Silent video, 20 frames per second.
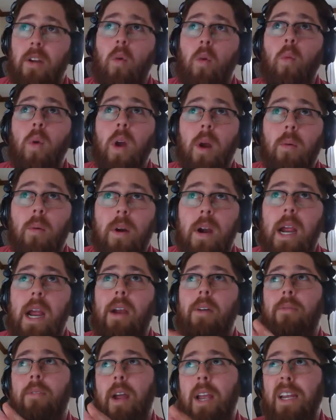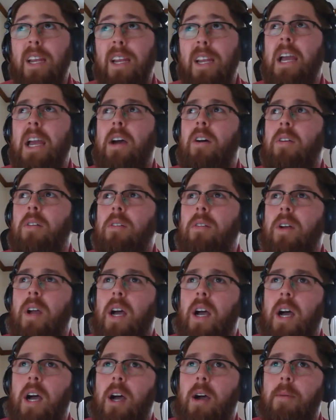where we're at right now,
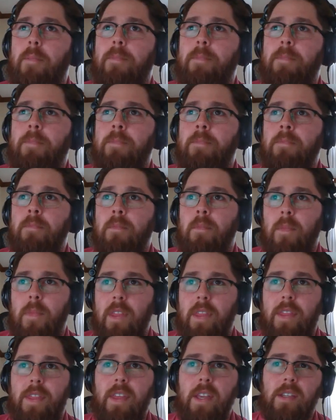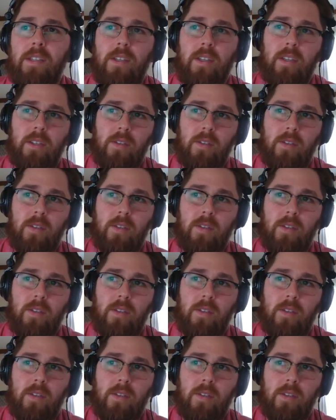this